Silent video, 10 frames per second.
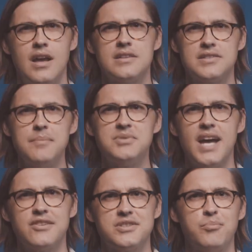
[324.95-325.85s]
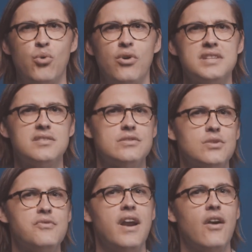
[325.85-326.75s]
Subtitle support is
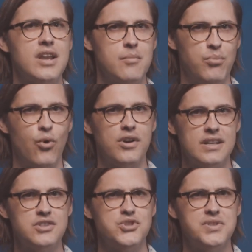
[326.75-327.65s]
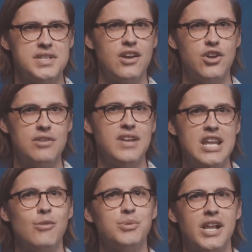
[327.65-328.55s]
also very important in choosing a good
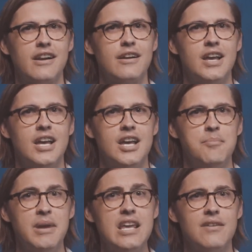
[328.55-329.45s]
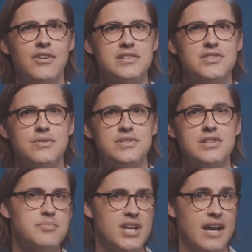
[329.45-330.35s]
video player. Many of us use
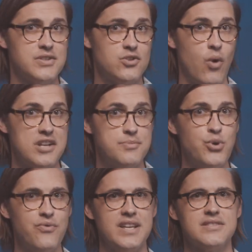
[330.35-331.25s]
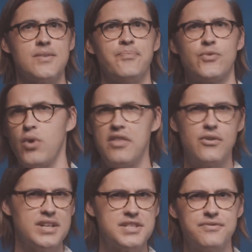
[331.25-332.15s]
subtitles to watch movies.
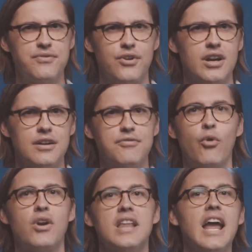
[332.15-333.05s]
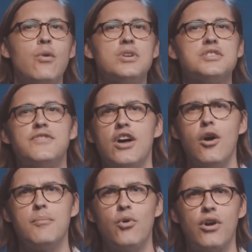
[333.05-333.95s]
Whether it's for a foreign language
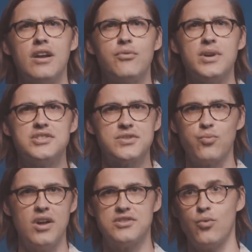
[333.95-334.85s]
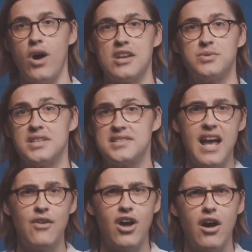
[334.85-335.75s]
film or if we just want to watch with the
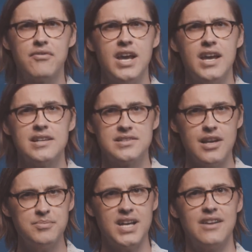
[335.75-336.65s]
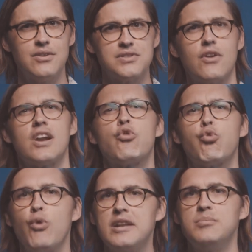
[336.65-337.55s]
sound off, subtitles are
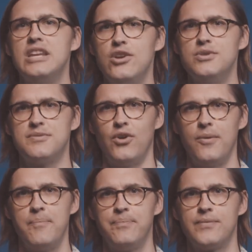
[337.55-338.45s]
incredibly useful.